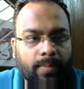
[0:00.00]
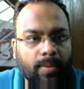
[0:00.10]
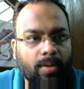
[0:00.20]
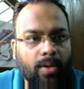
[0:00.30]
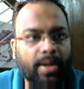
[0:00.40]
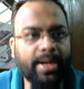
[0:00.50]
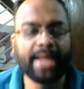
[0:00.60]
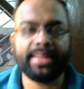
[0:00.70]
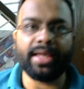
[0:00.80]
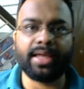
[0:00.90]
Right, I
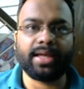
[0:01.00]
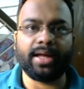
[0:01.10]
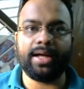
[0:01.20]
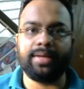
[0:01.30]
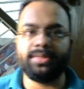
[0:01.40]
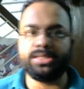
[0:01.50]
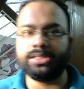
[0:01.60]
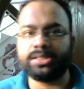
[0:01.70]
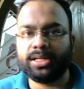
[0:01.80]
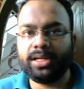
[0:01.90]
think this
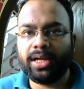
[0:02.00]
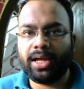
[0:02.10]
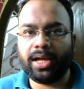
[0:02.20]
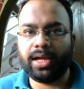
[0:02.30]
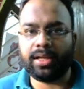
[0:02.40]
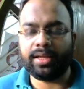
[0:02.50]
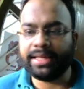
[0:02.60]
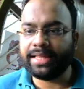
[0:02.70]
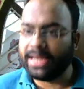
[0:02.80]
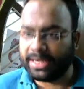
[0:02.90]
is
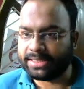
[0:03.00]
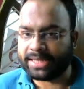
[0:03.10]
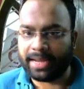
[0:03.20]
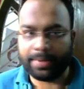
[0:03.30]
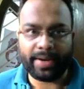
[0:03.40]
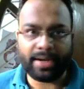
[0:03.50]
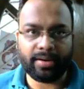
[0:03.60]
easily understandable, right?